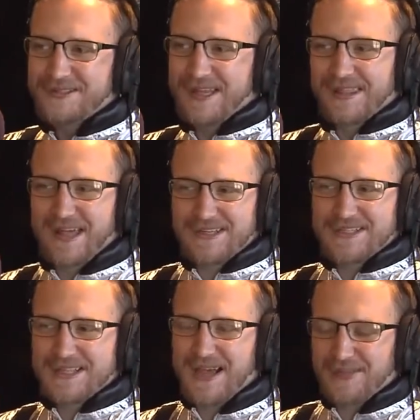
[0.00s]
Uh, that
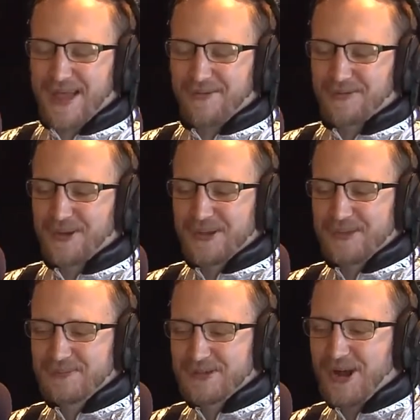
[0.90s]
just that that one
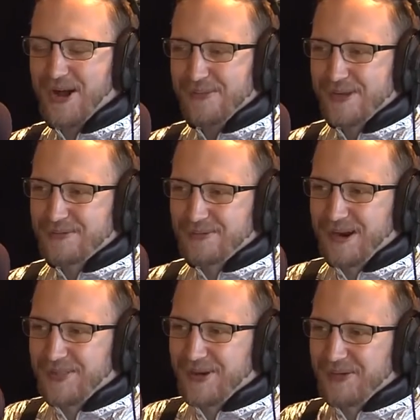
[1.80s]
really caught me it's
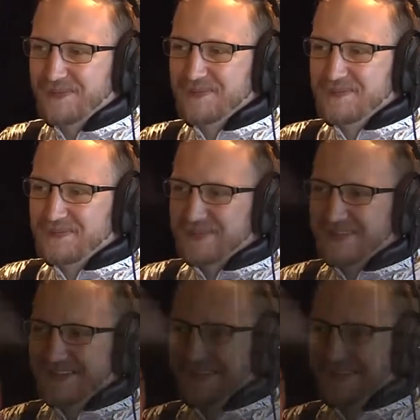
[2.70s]
right there. Gummy worm.